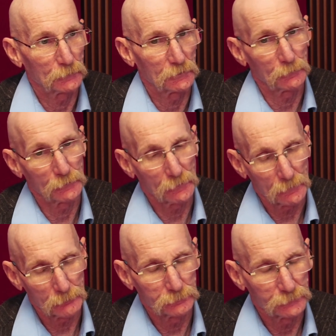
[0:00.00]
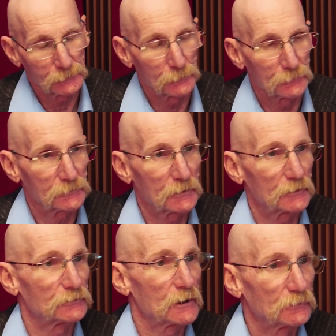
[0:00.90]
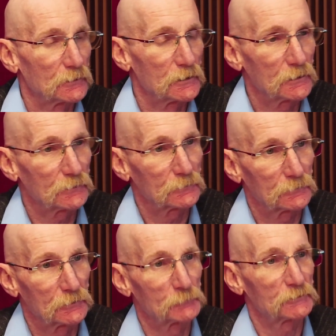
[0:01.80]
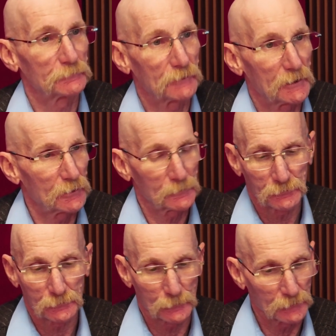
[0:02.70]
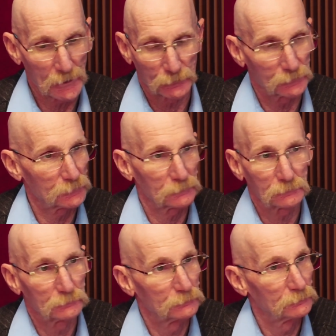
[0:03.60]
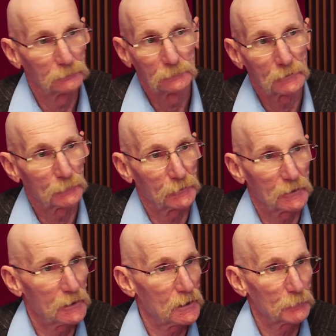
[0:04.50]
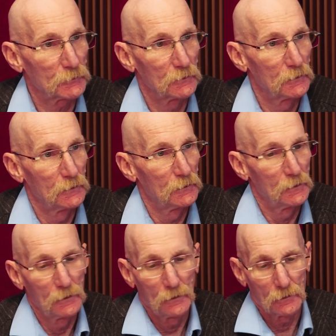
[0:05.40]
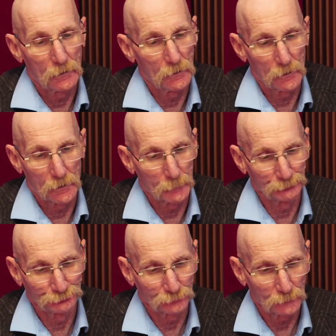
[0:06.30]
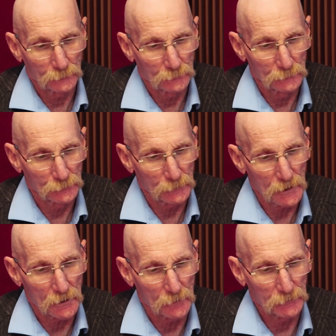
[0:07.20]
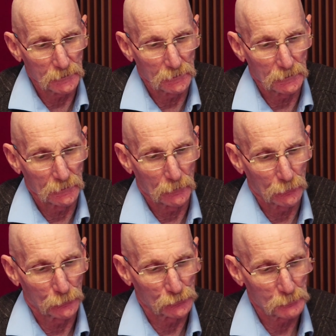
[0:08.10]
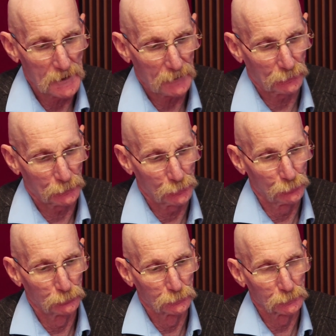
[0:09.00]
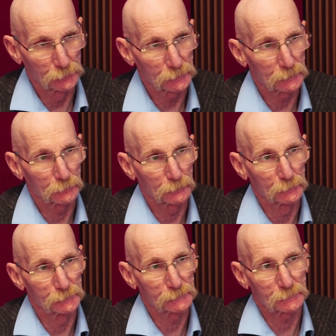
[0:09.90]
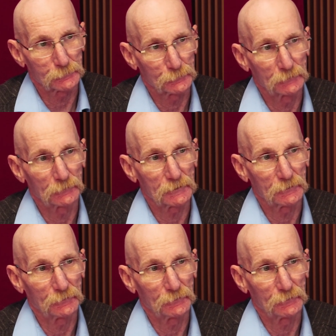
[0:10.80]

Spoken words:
Well, we all see where the Senate's at today. It's a dumpster fire, so that was never going to happen. So, yeah, I mean, it all goes back to who rules the roost, really.